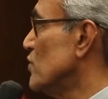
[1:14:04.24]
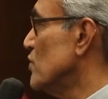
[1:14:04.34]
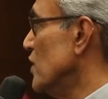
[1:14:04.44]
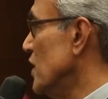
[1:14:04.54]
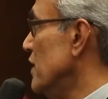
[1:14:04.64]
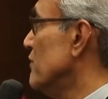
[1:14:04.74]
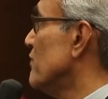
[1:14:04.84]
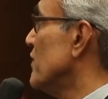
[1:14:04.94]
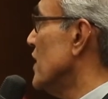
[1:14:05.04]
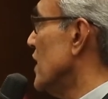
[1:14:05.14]
to
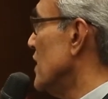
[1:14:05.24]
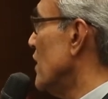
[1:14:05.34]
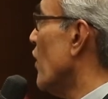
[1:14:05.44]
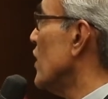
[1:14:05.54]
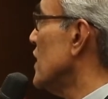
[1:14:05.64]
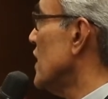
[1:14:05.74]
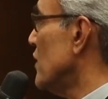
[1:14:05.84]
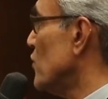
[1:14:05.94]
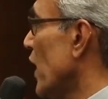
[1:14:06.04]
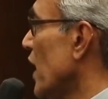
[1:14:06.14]
live longer
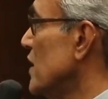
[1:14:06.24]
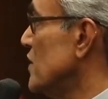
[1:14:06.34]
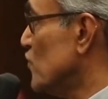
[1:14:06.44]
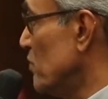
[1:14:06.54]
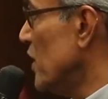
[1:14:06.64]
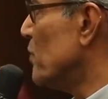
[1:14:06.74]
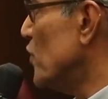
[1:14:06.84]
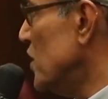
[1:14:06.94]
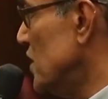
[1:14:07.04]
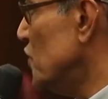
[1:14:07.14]
and well is to be a
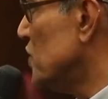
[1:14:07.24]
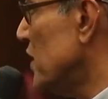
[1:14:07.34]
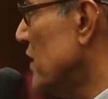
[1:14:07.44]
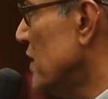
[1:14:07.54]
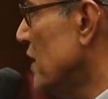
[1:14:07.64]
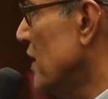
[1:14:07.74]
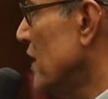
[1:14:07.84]
politician.